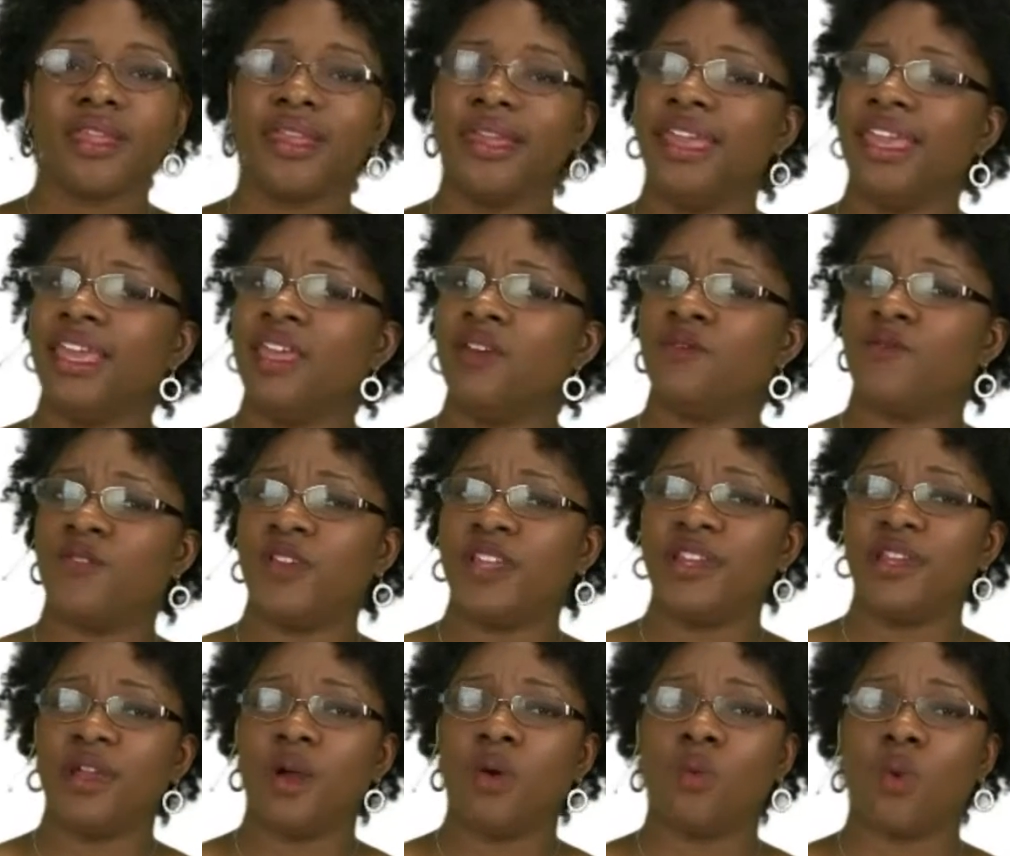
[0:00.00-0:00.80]
In
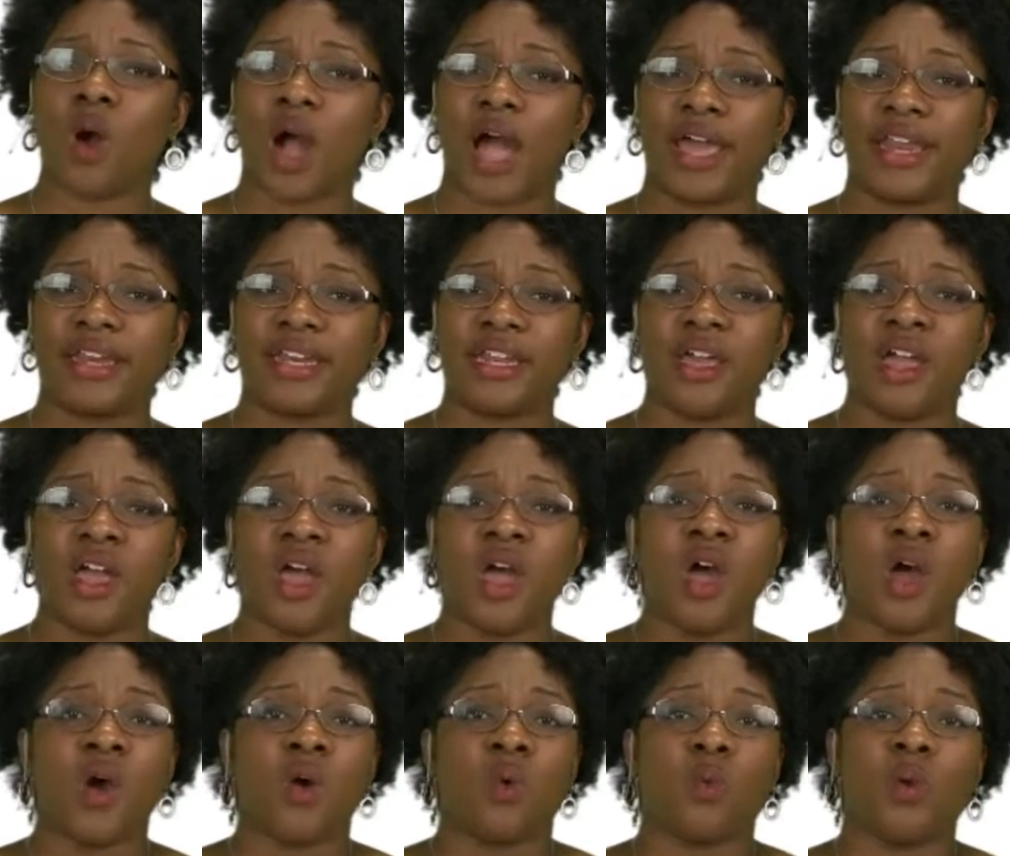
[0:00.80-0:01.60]
video 1,
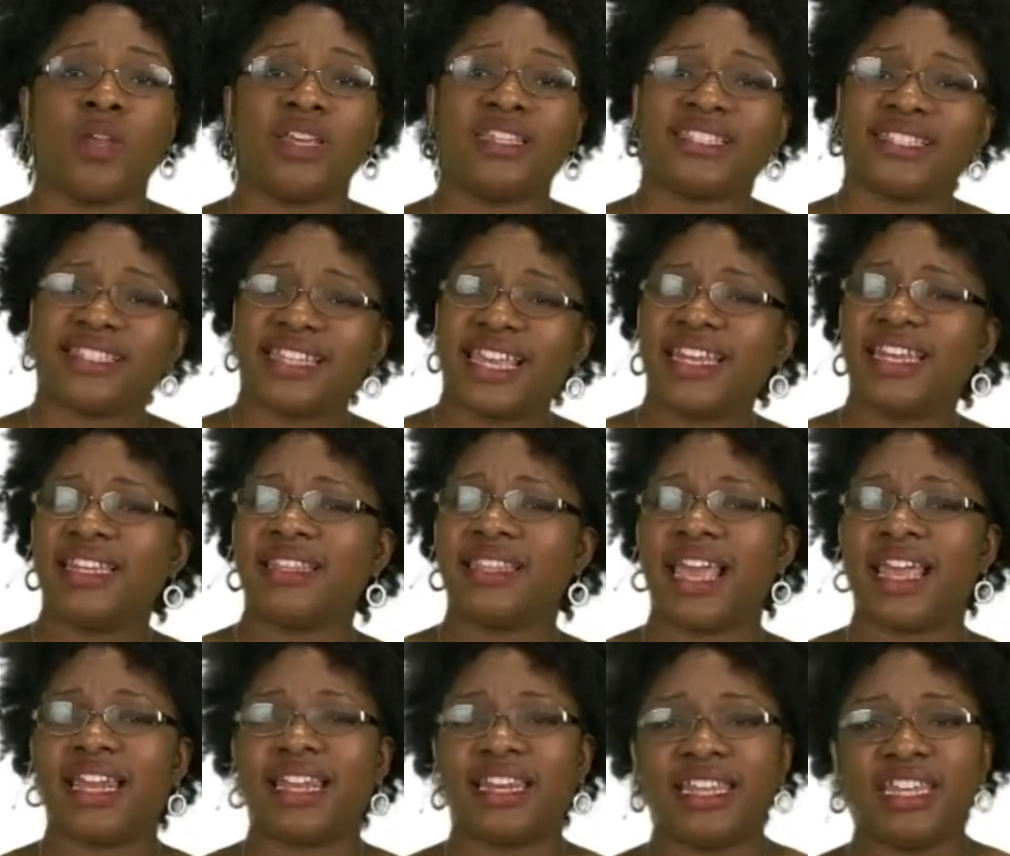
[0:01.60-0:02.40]
we stated
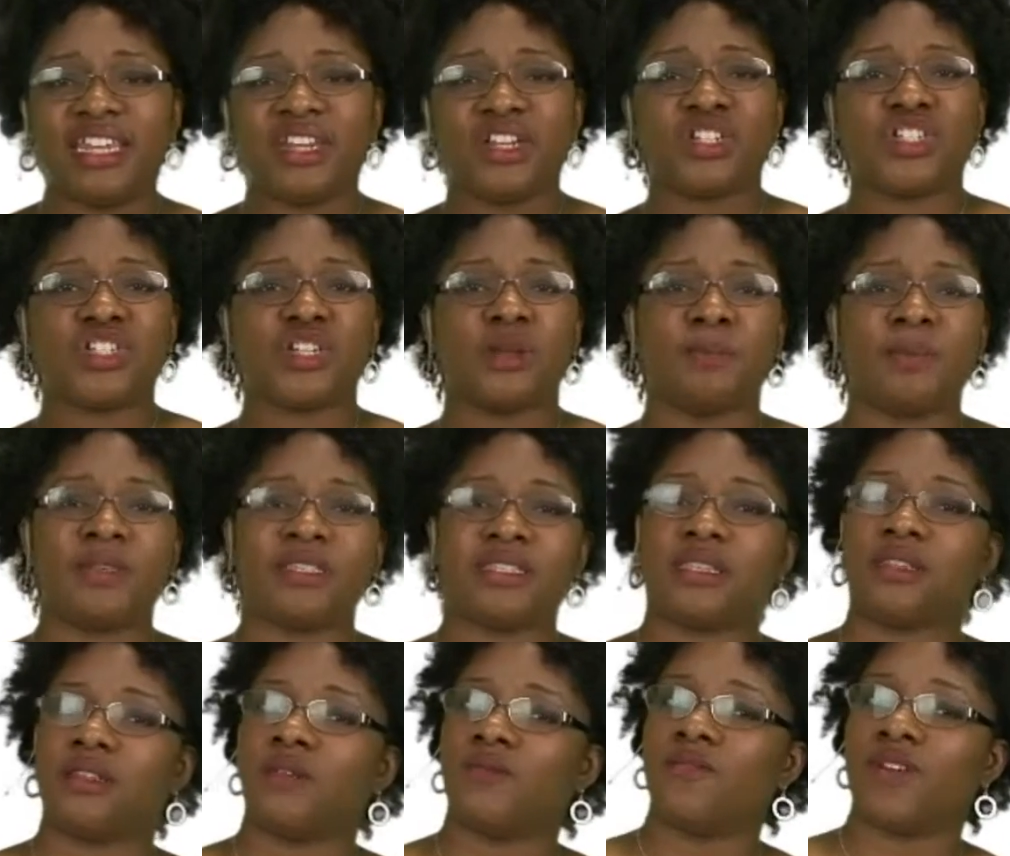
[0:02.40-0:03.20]
that leadership is
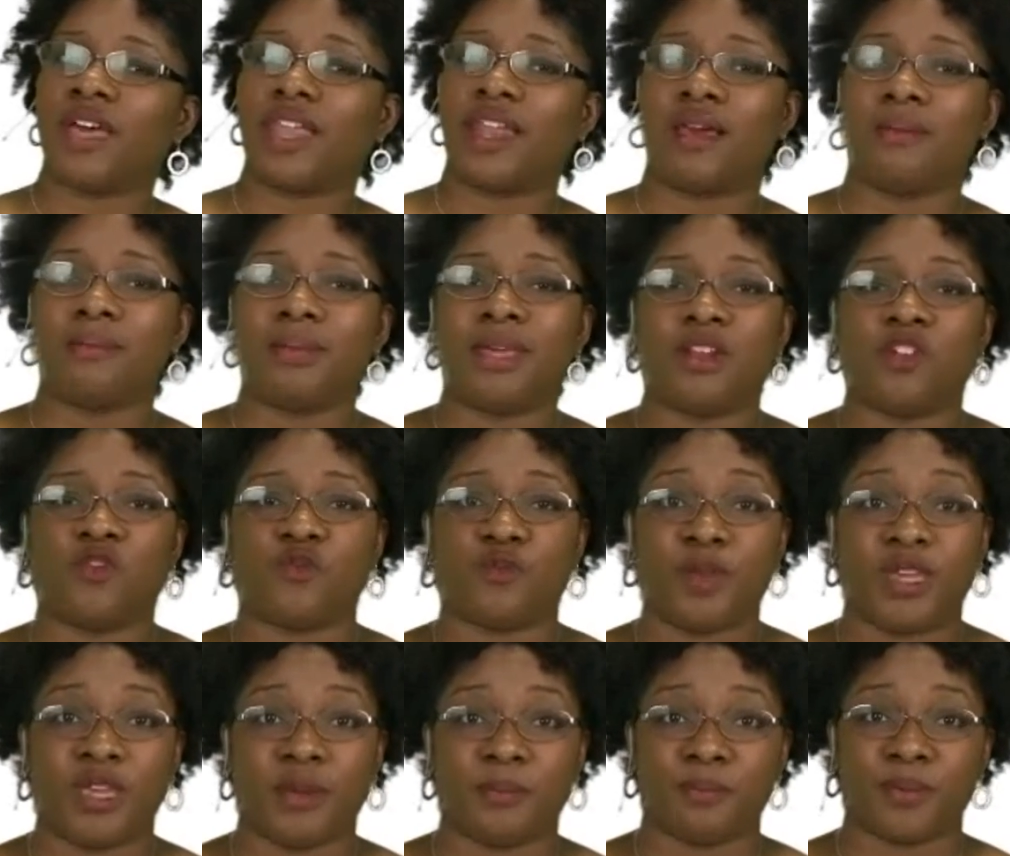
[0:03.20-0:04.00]
the development of
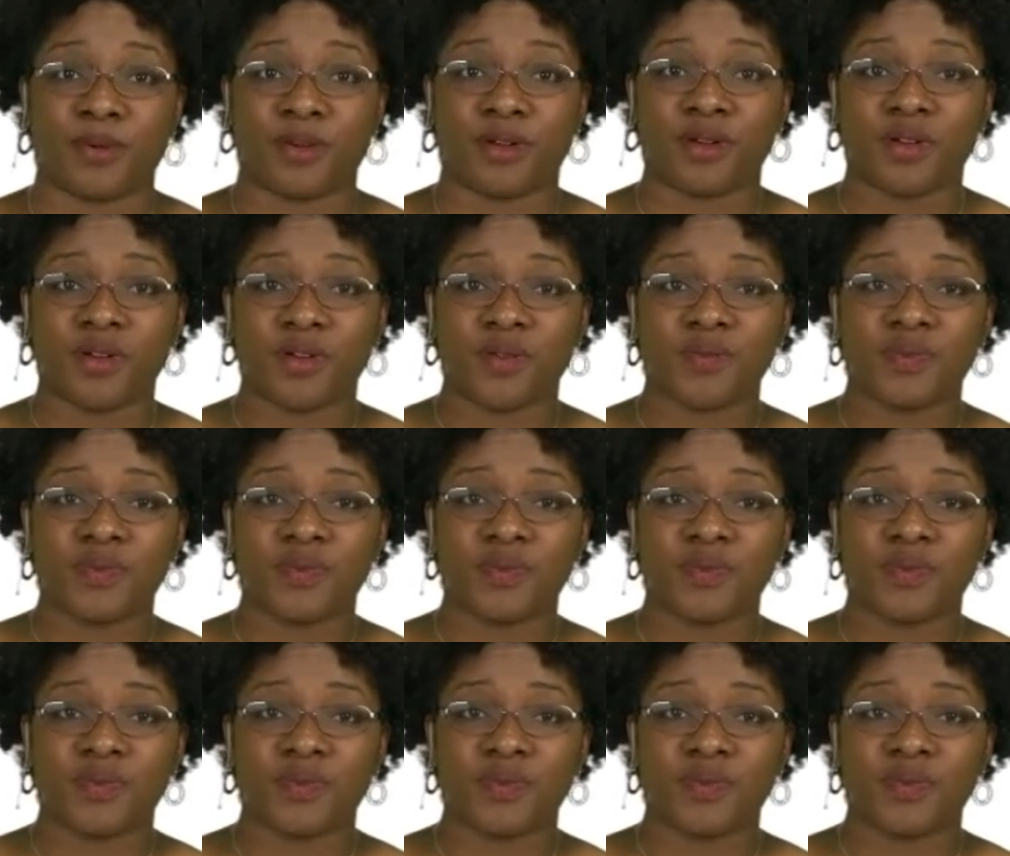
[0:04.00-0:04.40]
people.